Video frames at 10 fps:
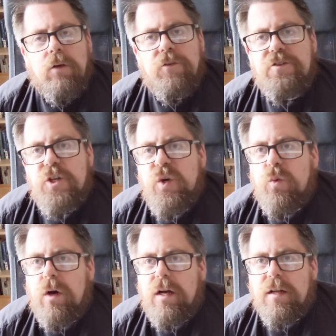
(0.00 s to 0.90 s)
The two
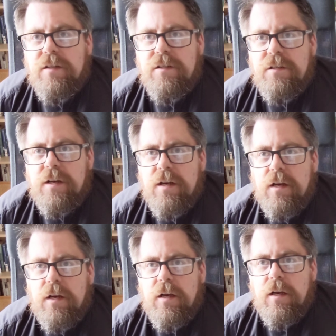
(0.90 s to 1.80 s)
words,
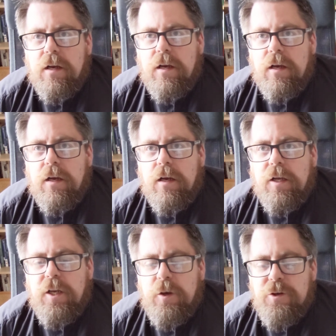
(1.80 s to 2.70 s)

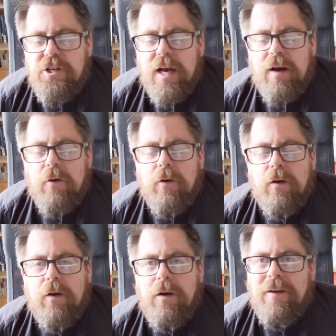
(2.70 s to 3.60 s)
you shall,
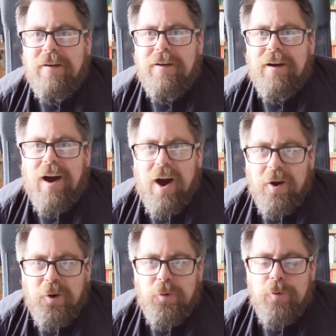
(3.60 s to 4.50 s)

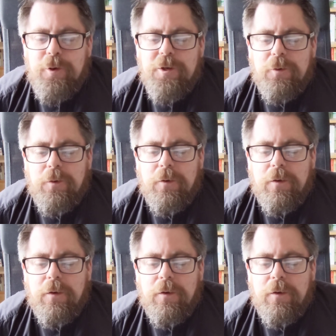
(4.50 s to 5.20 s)
are crucial.